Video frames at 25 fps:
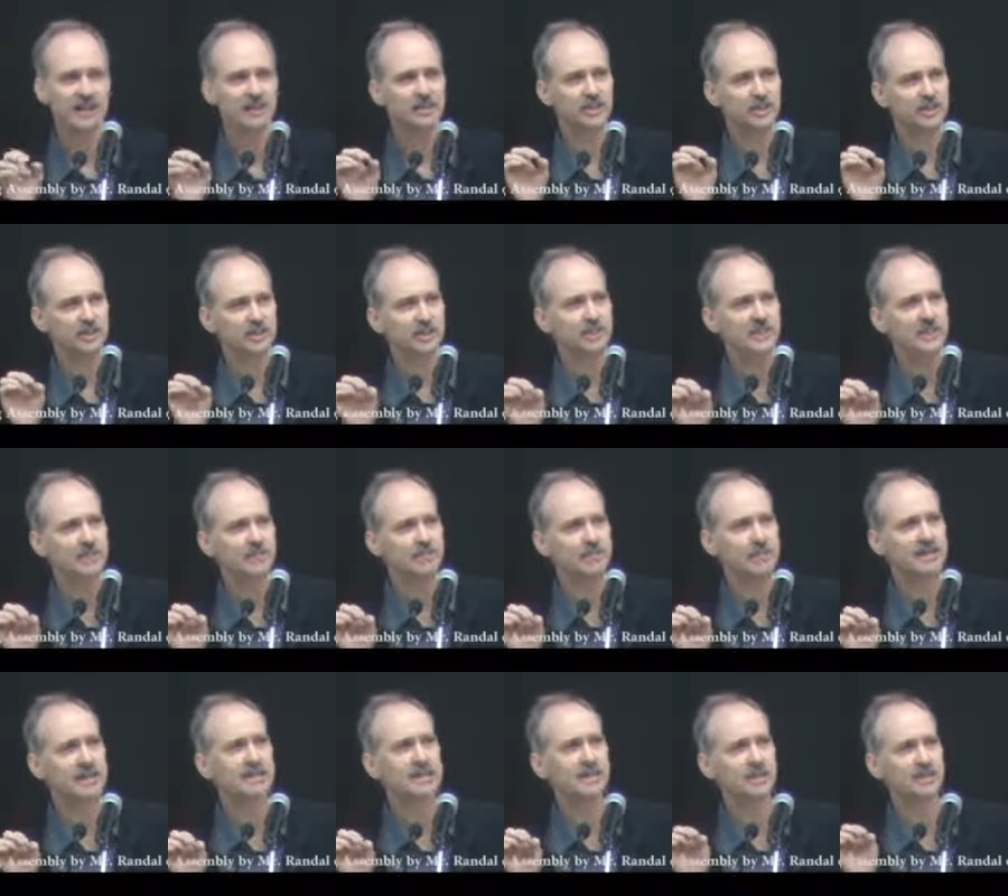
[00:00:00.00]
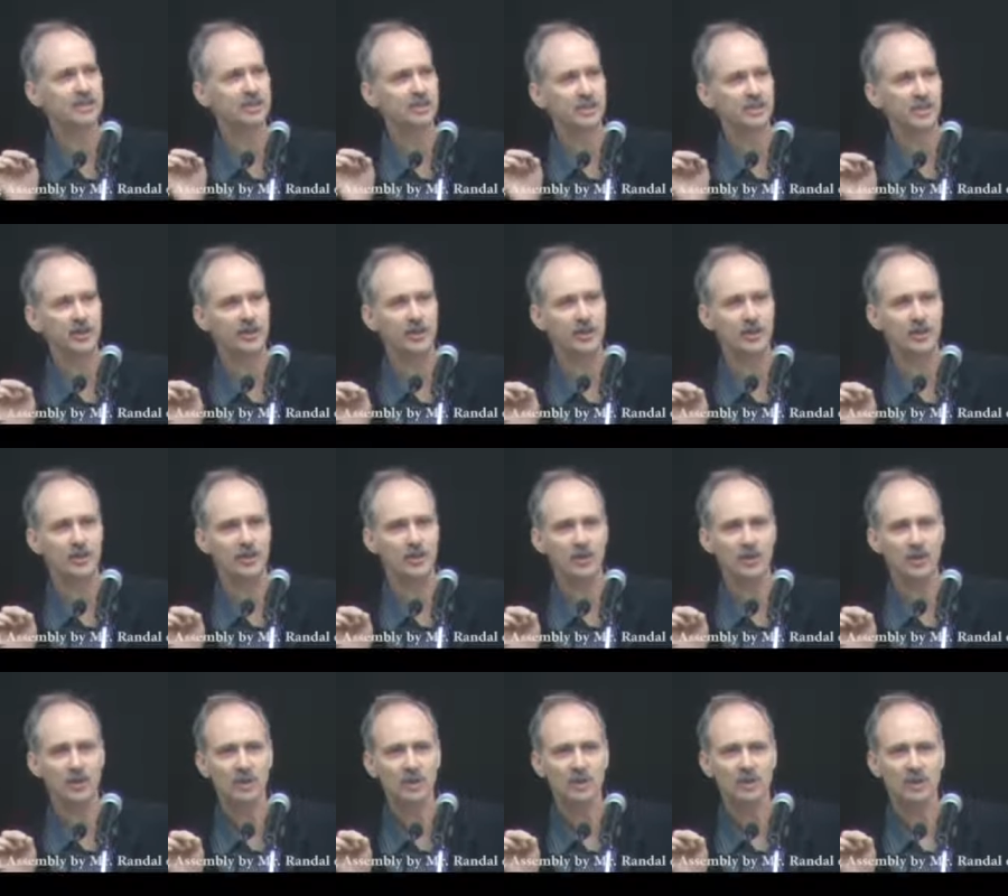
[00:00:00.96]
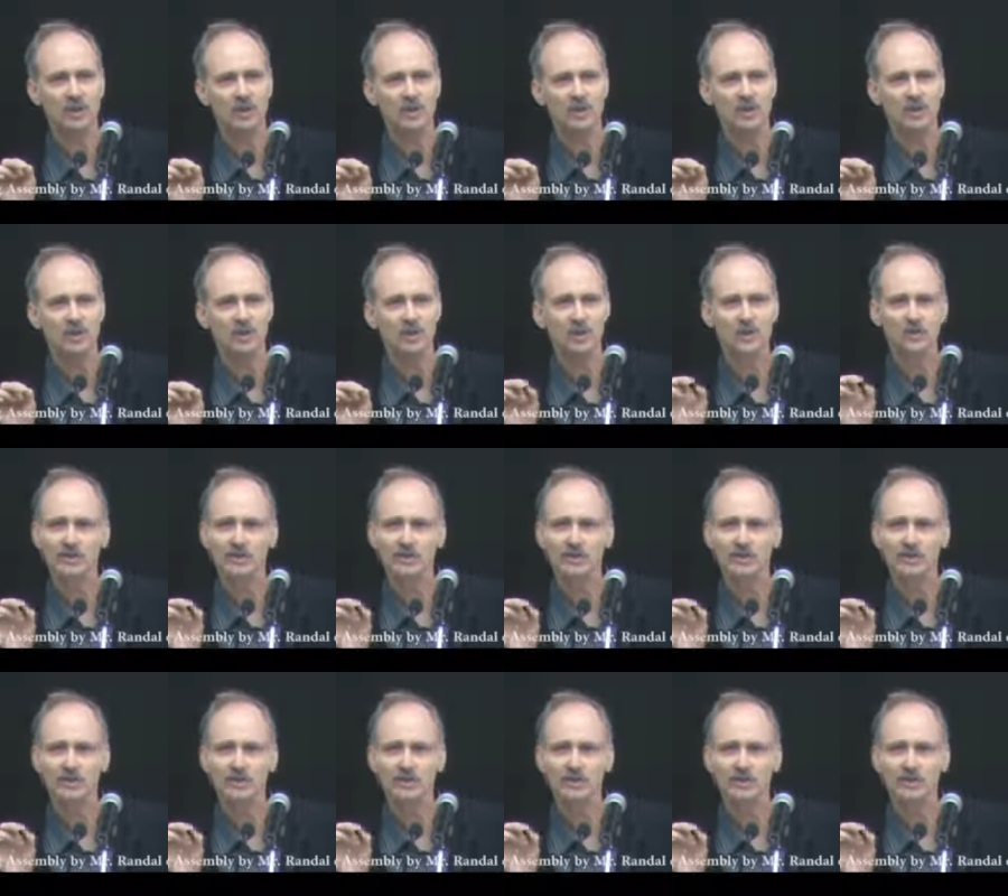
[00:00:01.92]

and she, being a Jew,